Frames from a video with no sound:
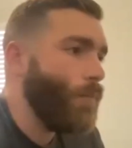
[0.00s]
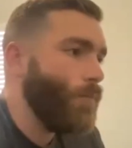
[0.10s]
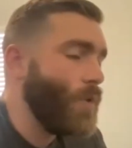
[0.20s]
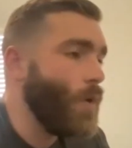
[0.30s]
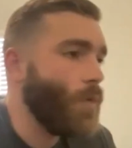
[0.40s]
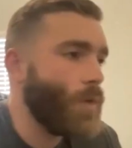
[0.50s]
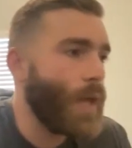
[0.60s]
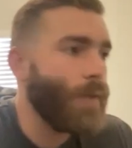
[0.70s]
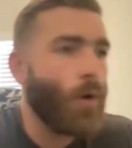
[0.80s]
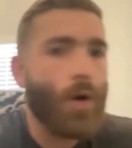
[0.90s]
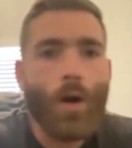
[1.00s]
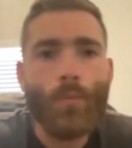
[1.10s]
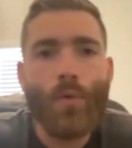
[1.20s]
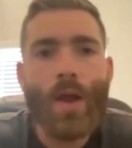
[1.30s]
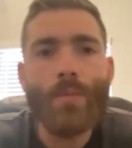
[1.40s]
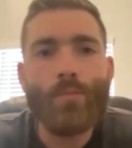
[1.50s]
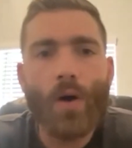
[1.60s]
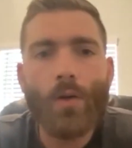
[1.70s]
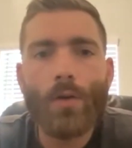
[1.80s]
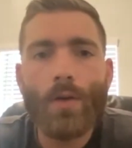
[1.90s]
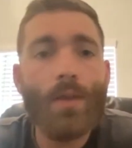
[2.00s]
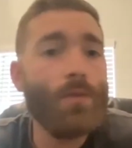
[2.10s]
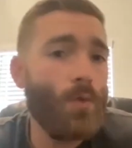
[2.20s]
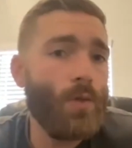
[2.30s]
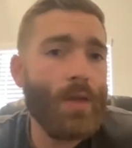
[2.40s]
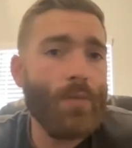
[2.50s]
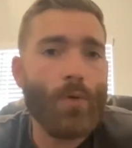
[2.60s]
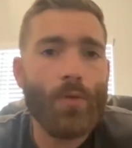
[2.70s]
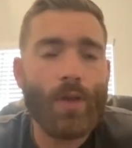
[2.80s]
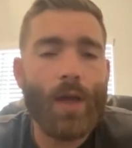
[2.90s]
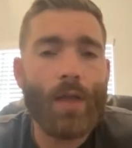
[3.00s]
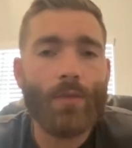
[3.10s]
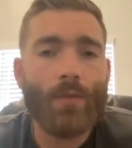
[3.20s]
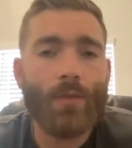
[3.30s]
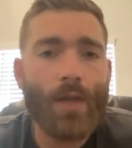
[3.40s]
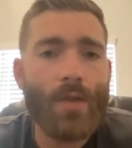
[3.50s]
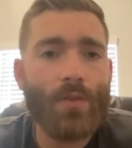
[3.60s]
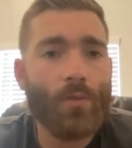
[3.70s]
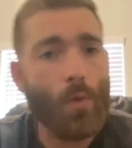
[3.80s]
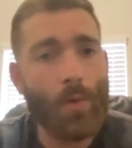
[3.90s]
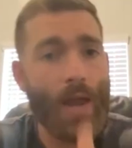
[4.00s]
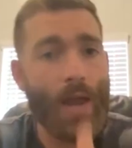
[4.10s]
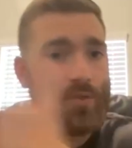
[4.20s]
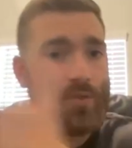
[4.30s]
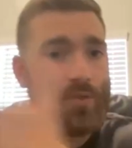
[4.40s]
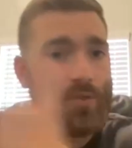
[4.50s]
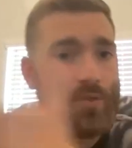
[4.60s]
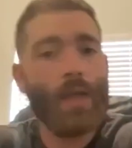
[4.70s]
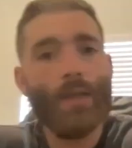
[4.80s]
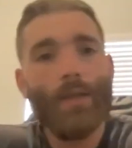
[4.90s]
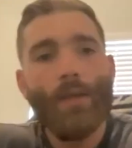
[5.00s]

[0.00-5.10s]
of our bread and butter is doing the in-person consultations where we actually on site